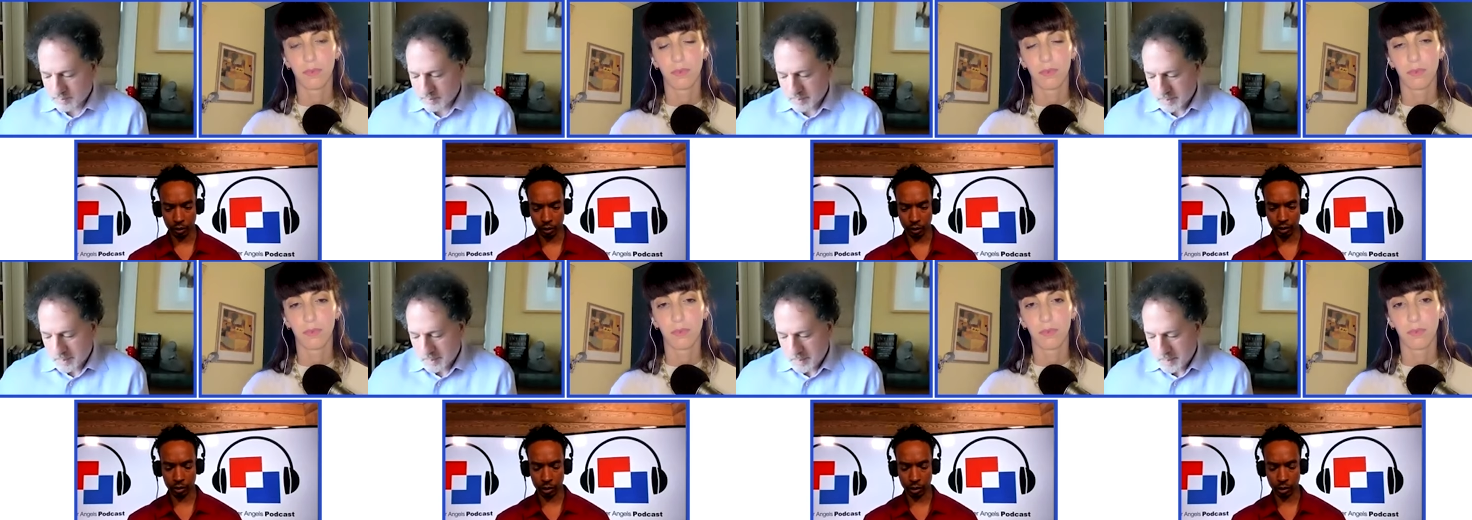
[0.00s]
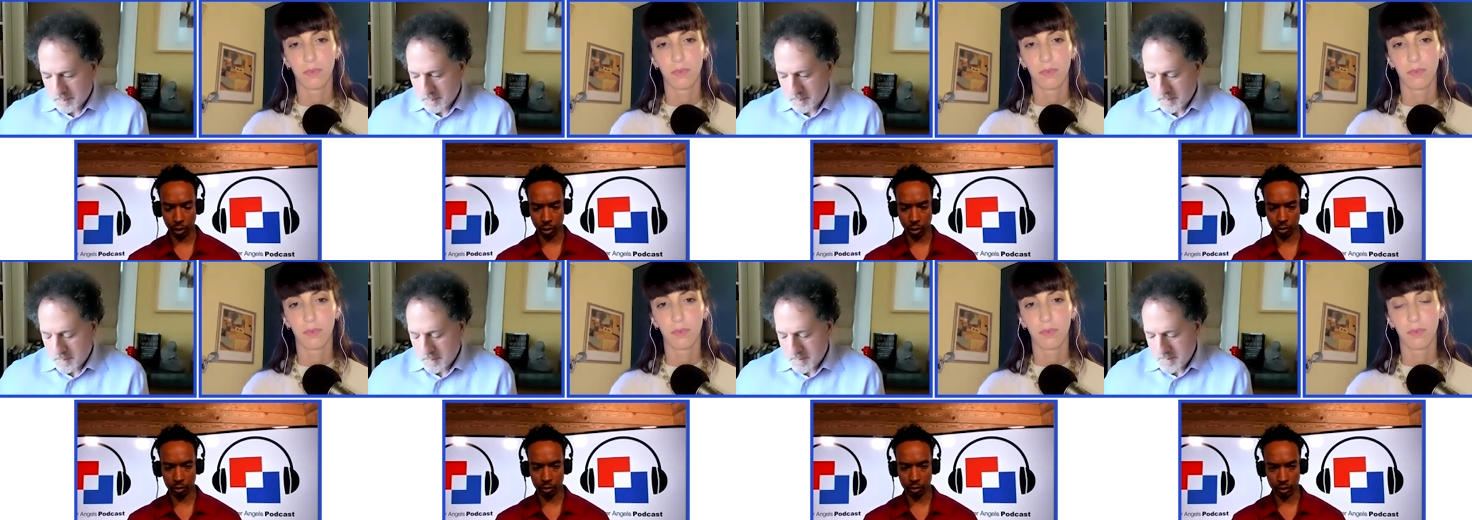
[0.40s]
Speaker 1: an
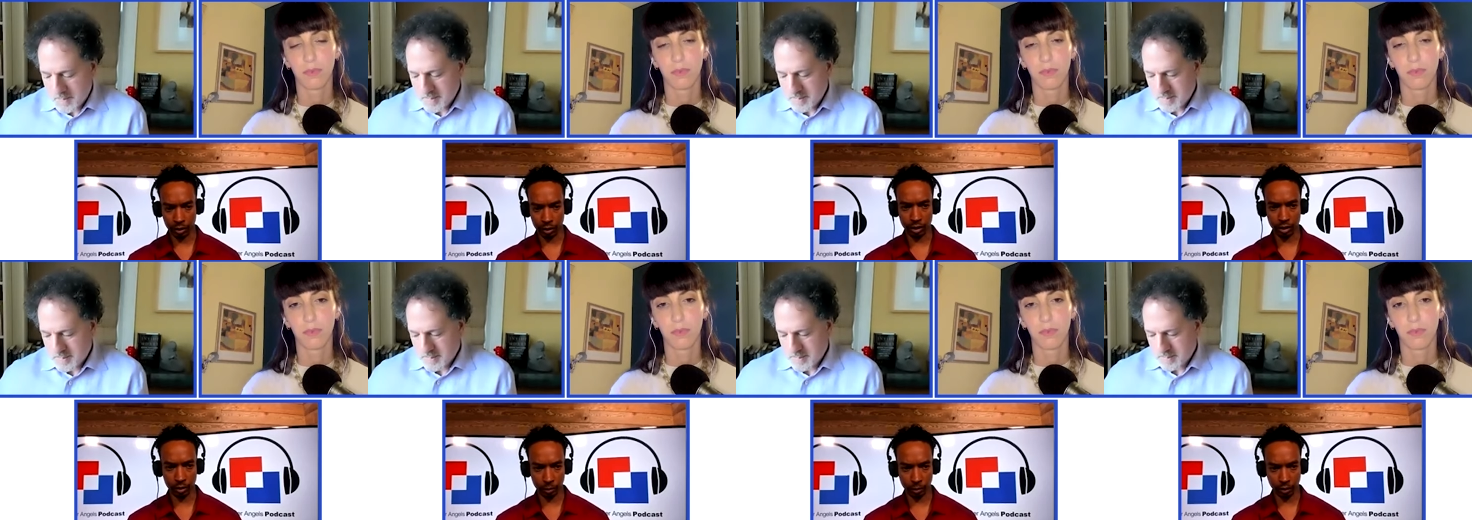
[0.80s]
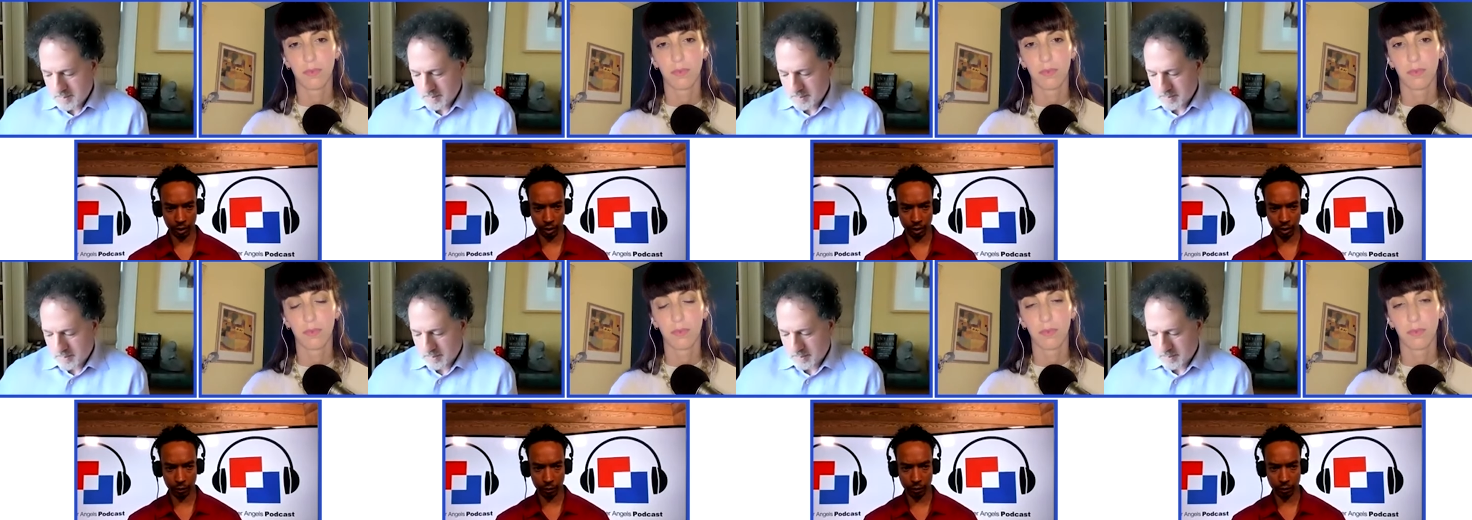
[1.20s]
internal
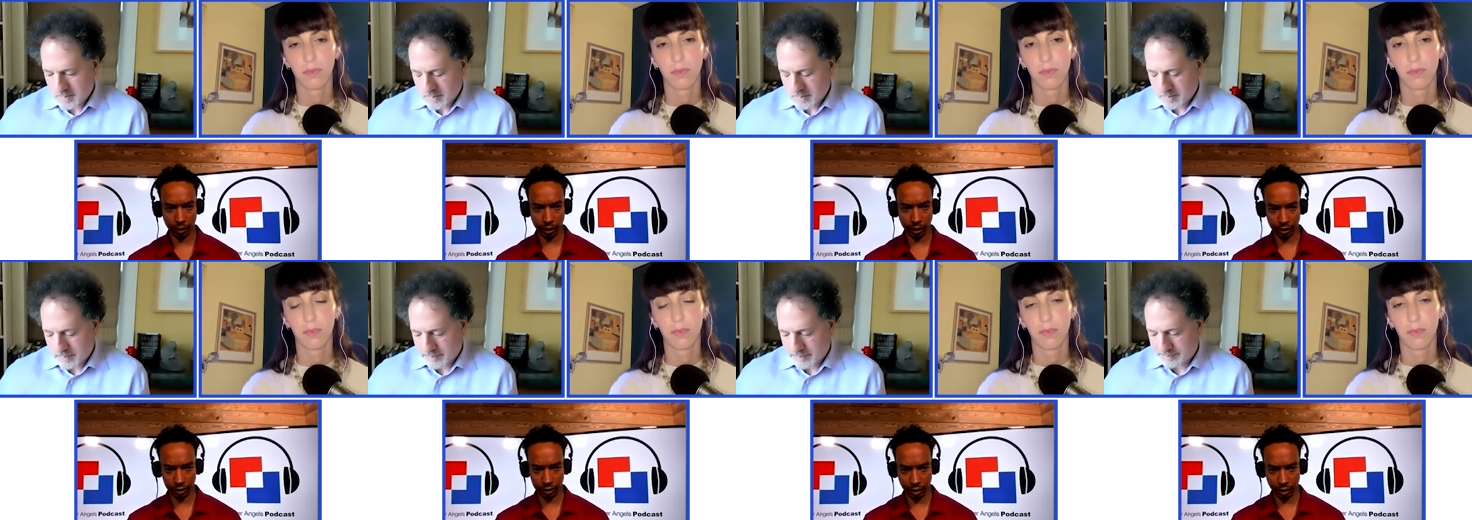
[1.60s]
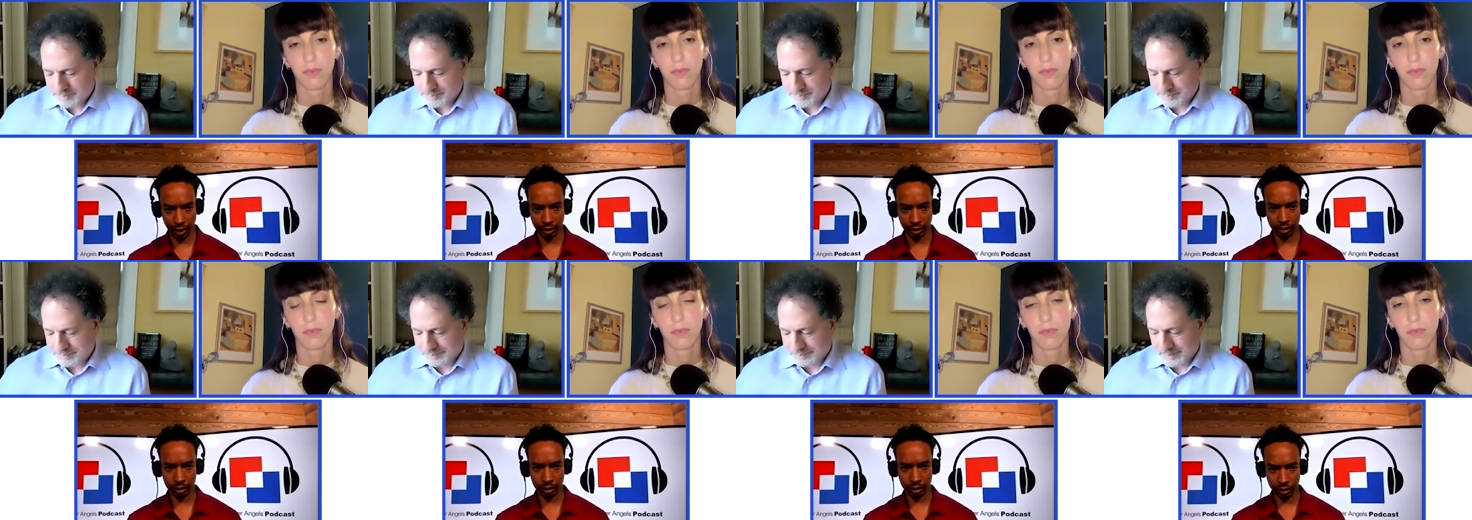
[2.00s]
discipline that is
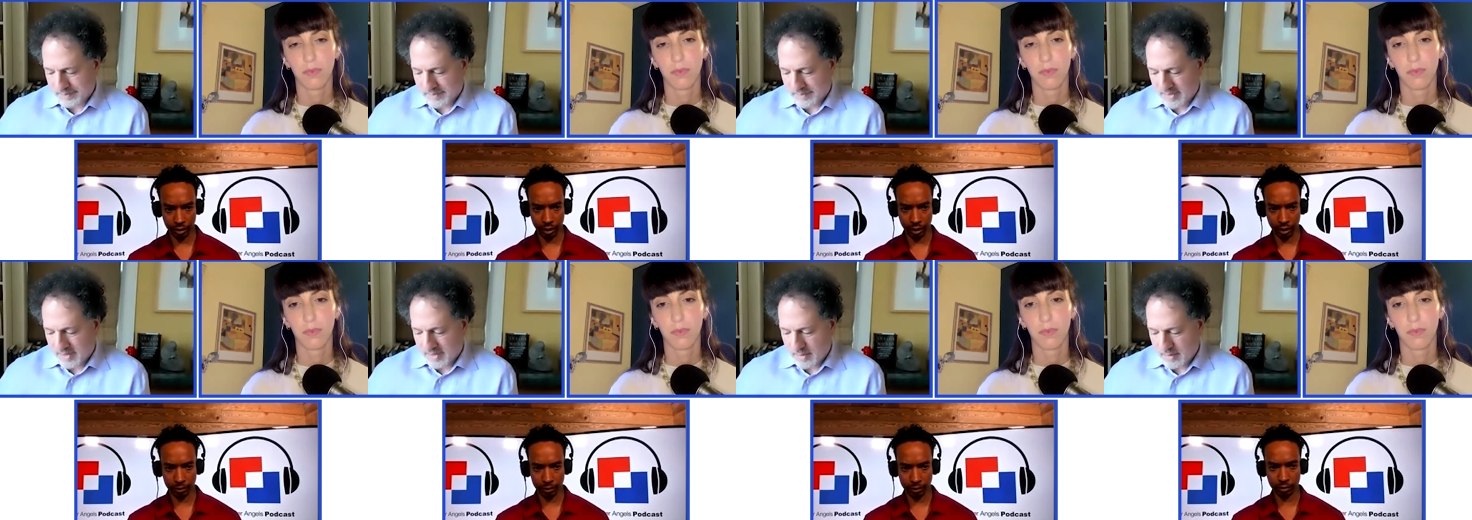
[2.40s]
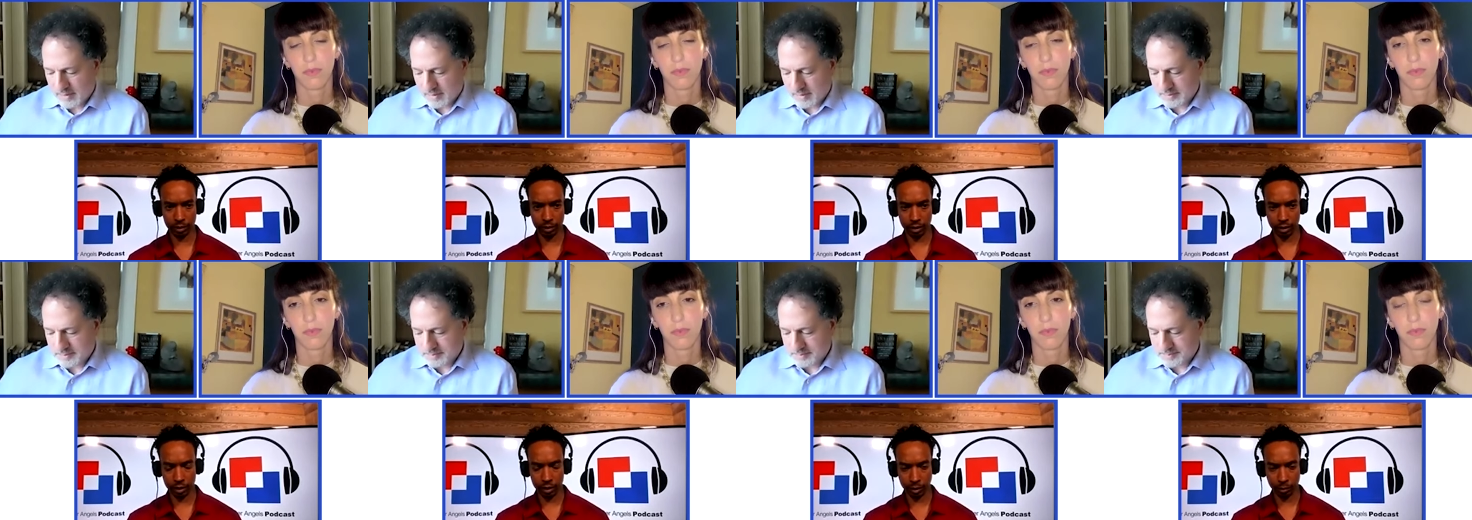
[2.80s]
not content
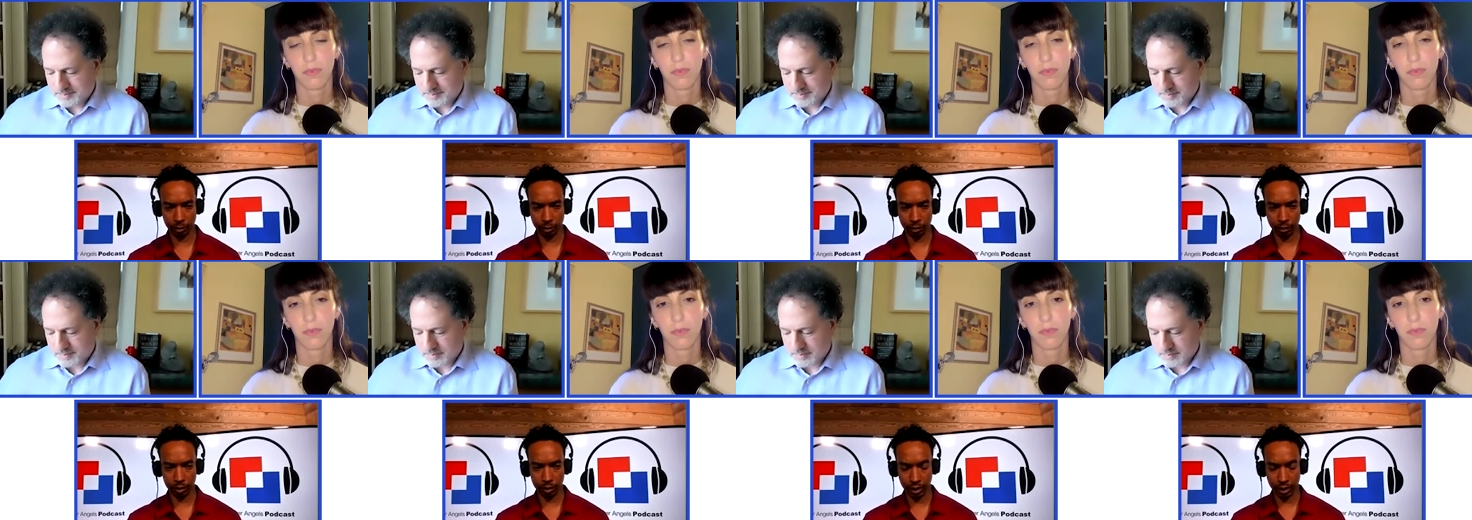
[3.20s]
to sim-